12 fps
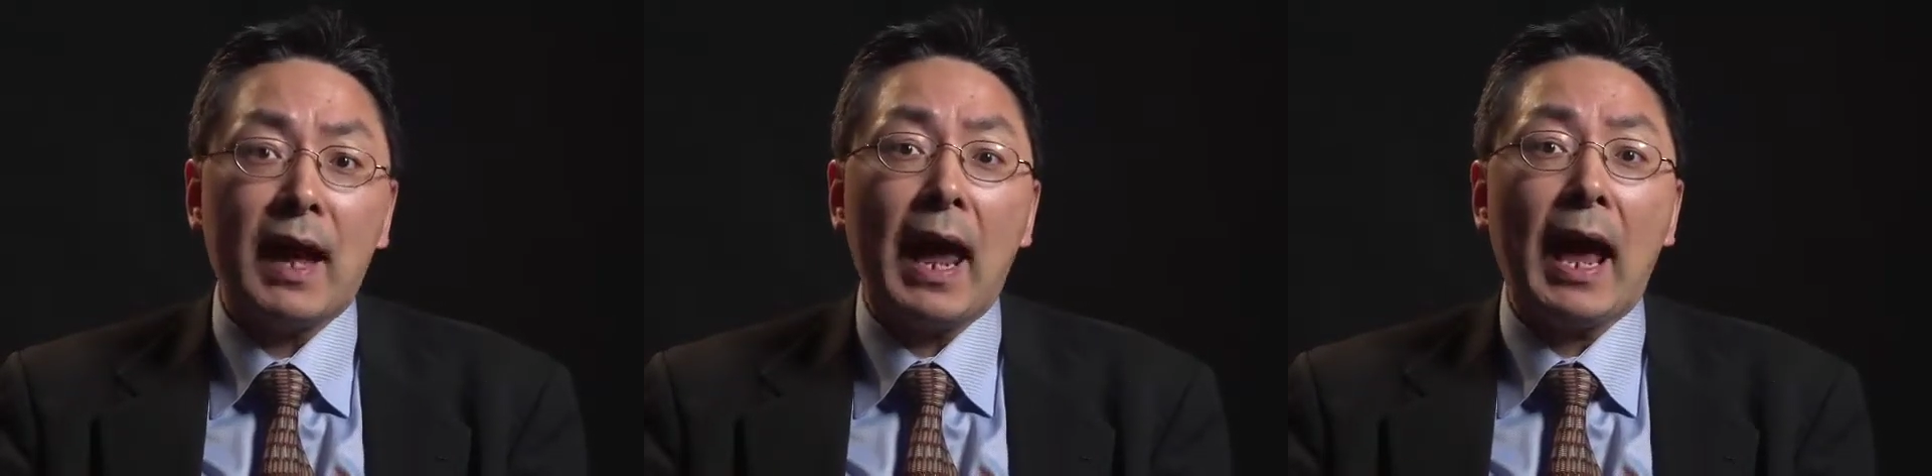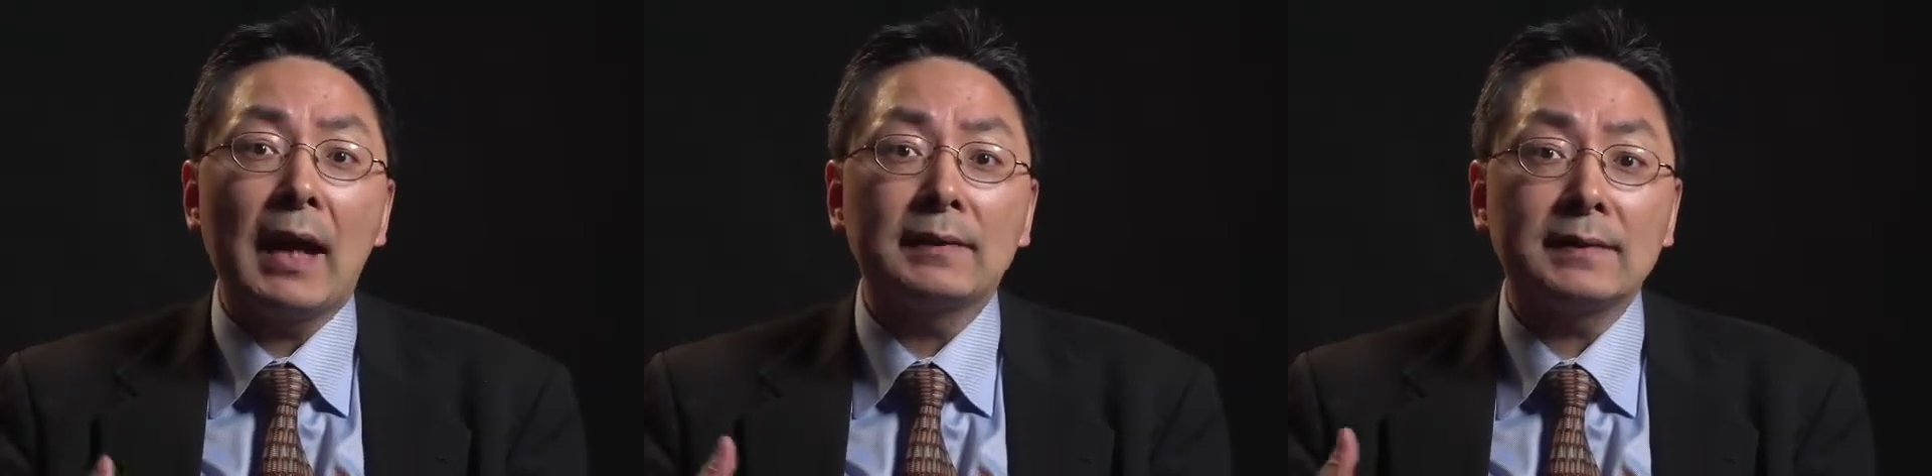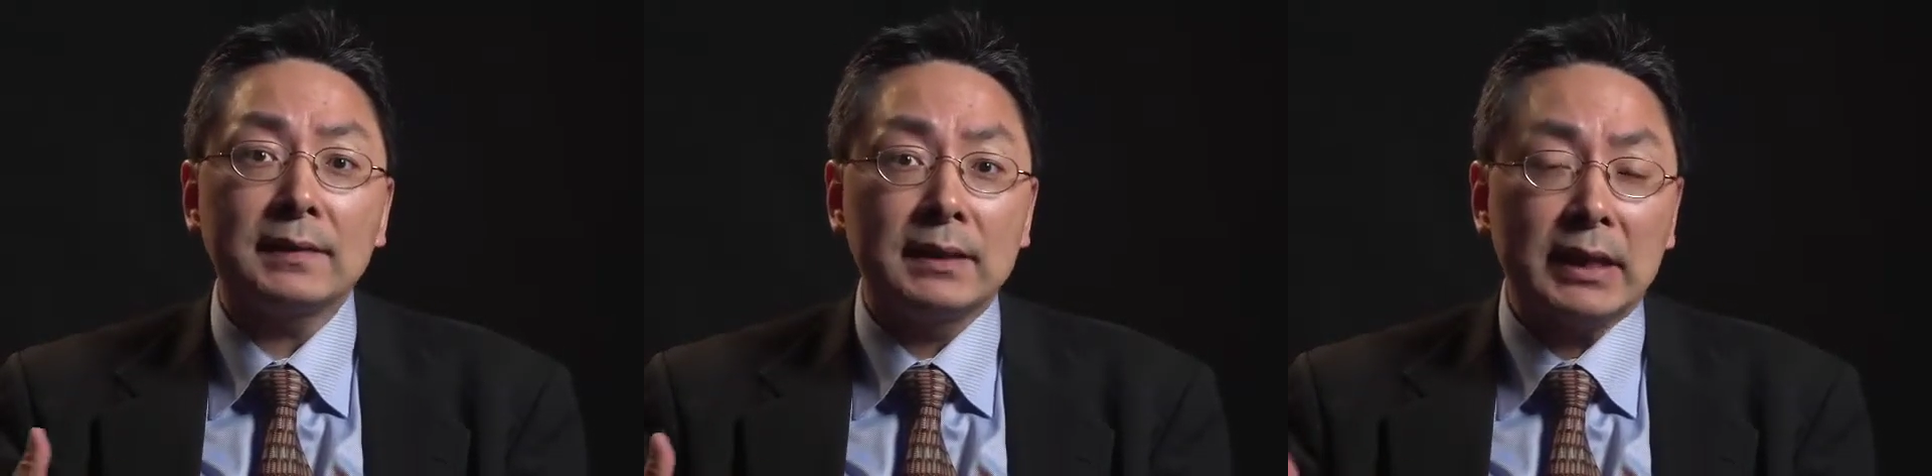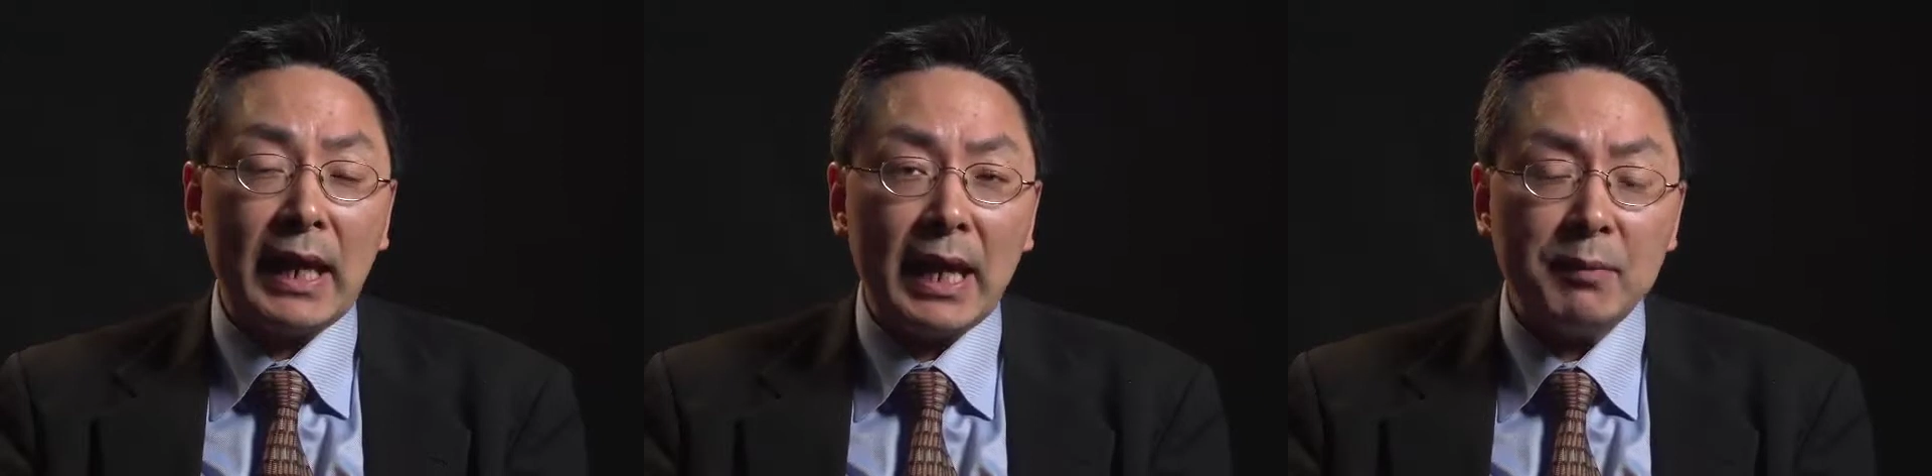as
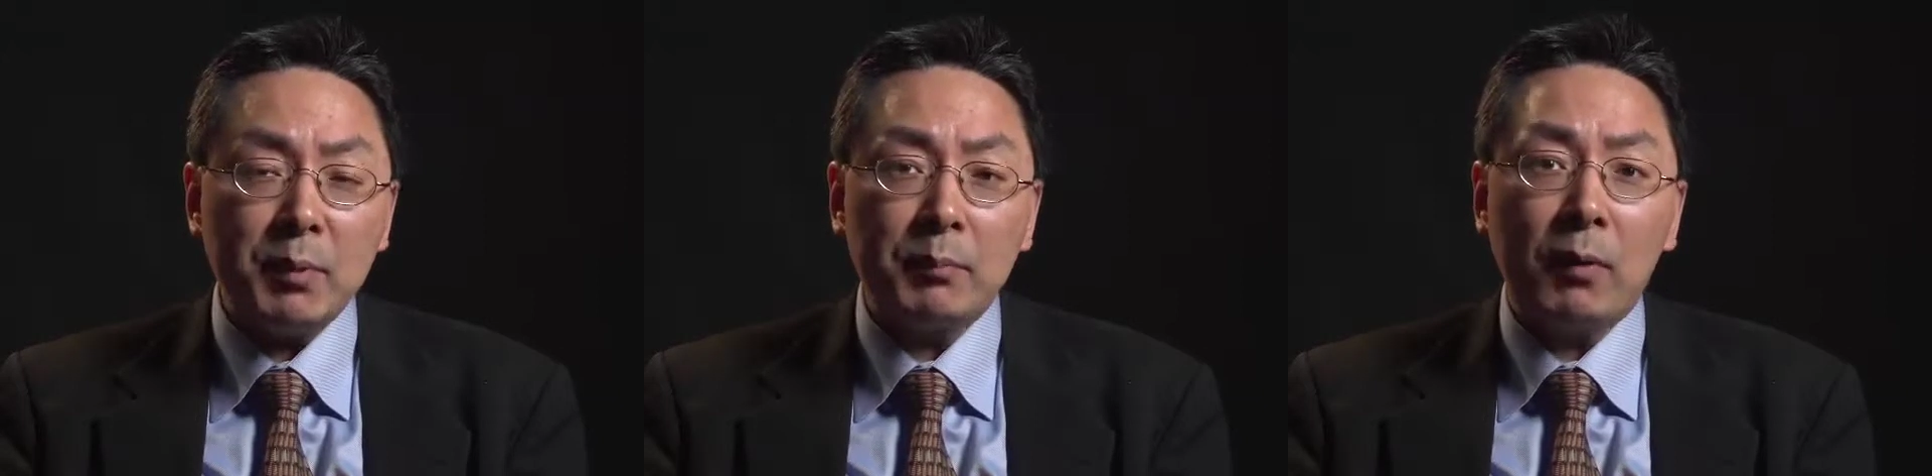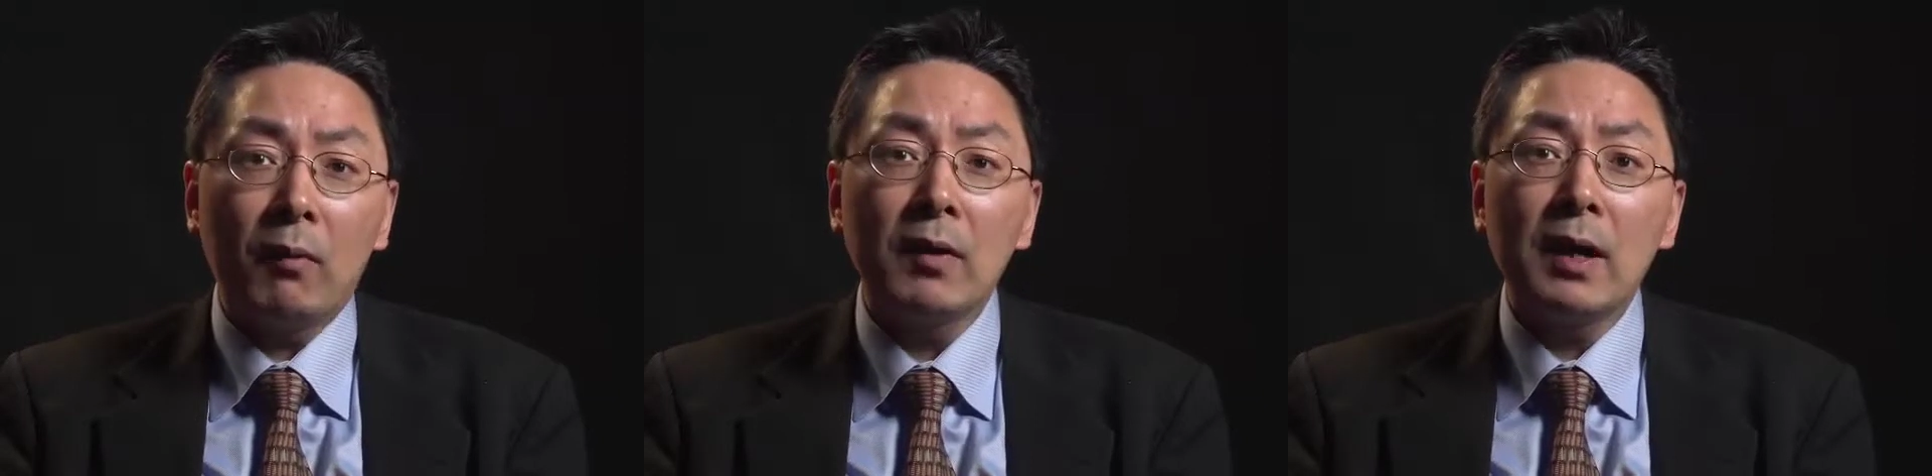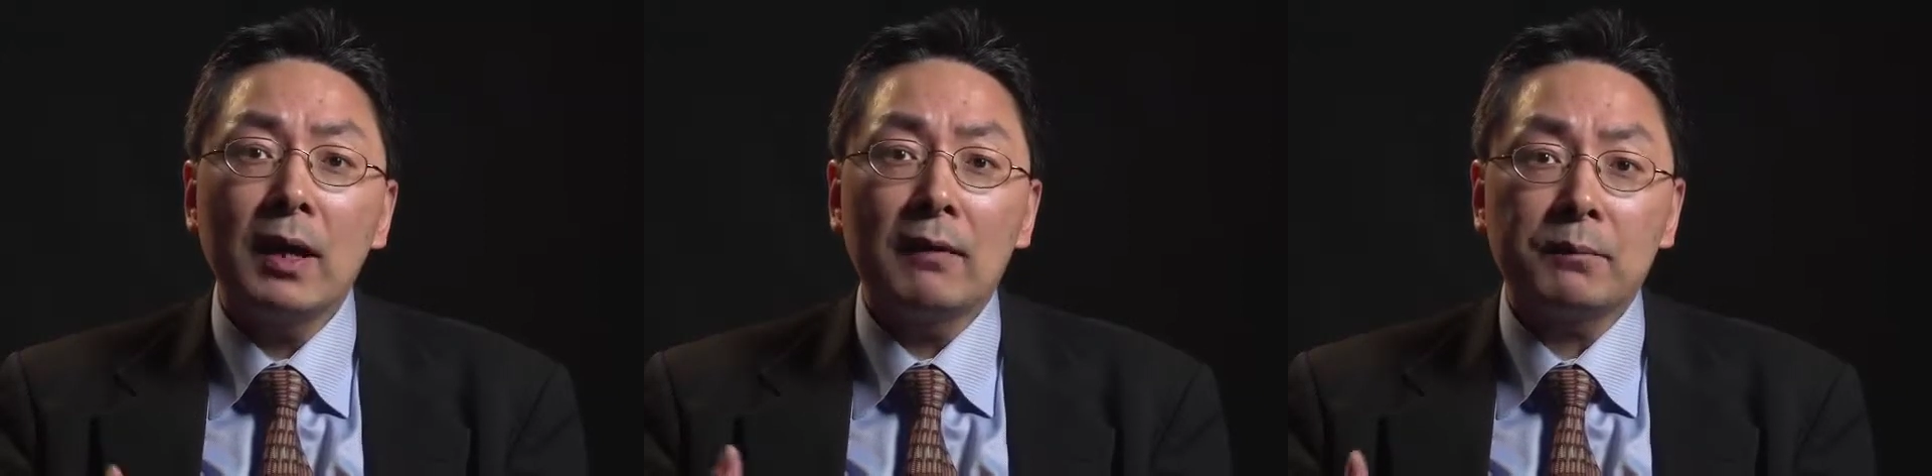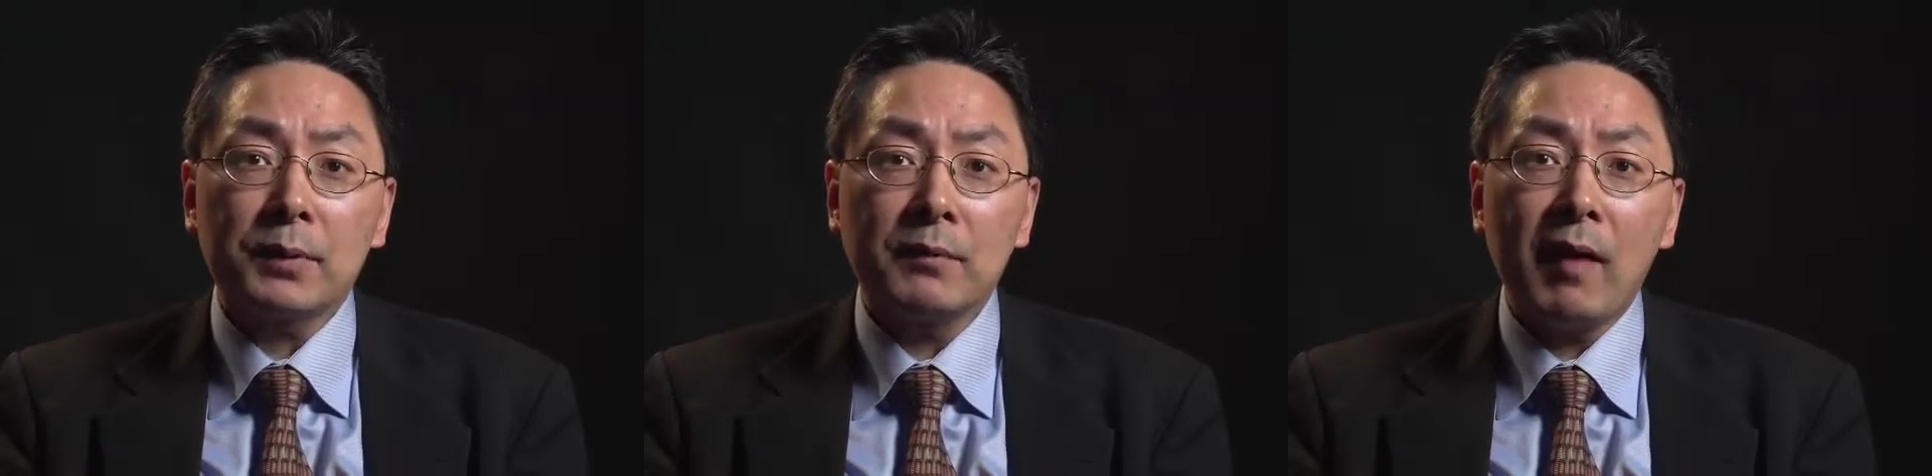incapable
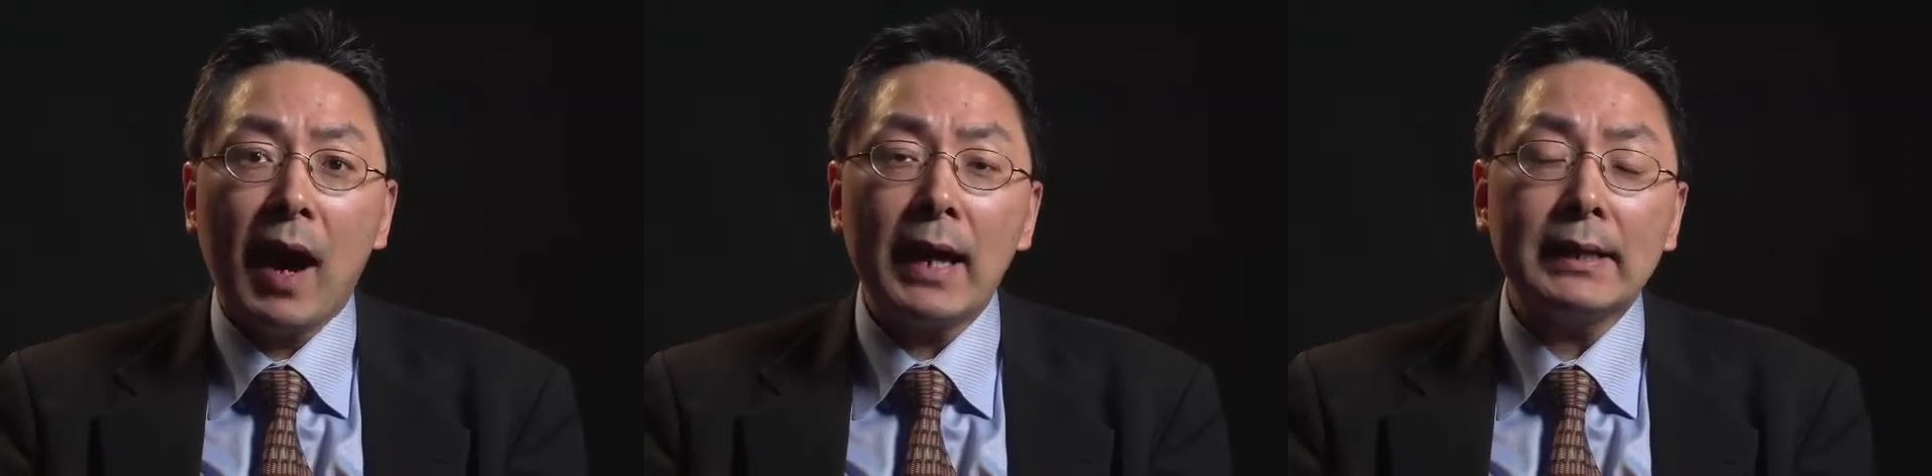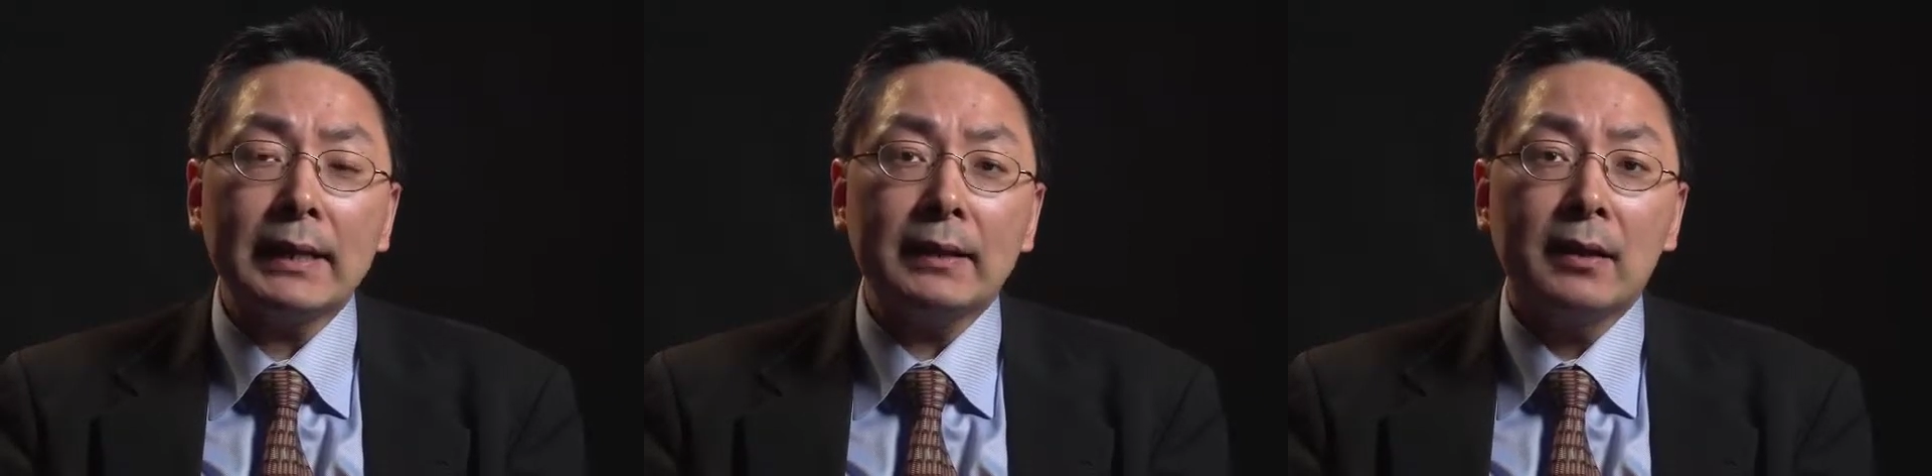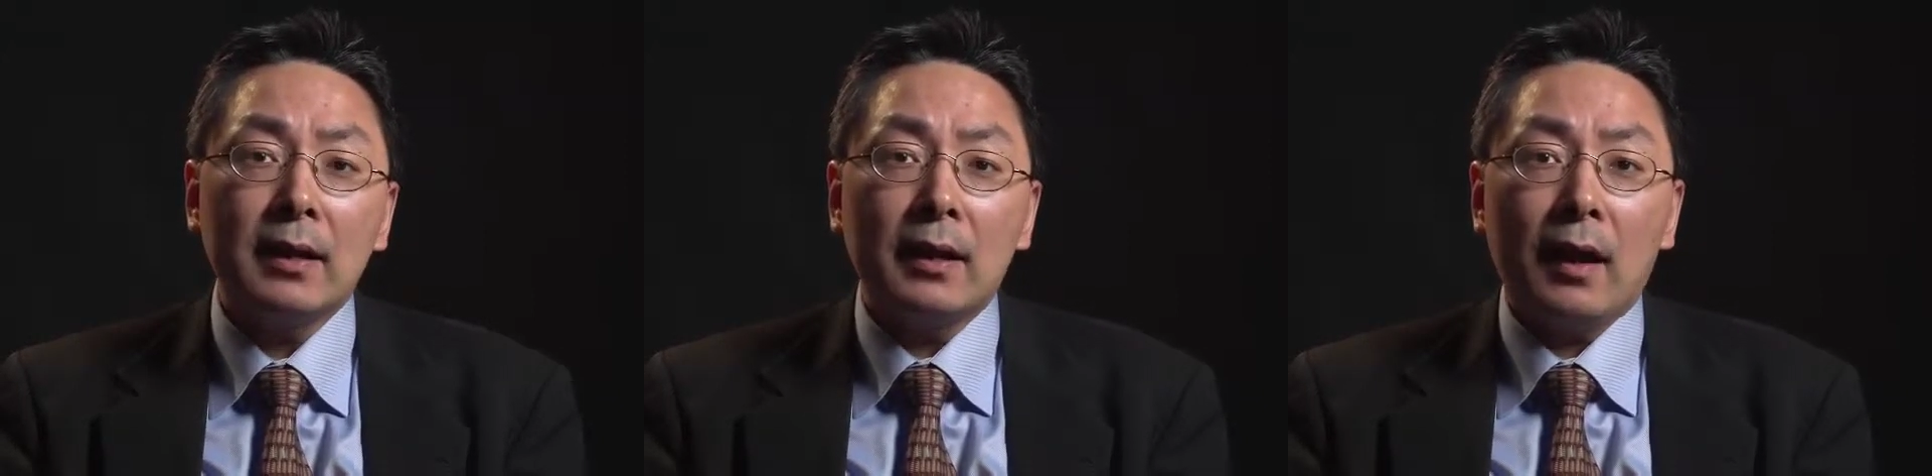of providing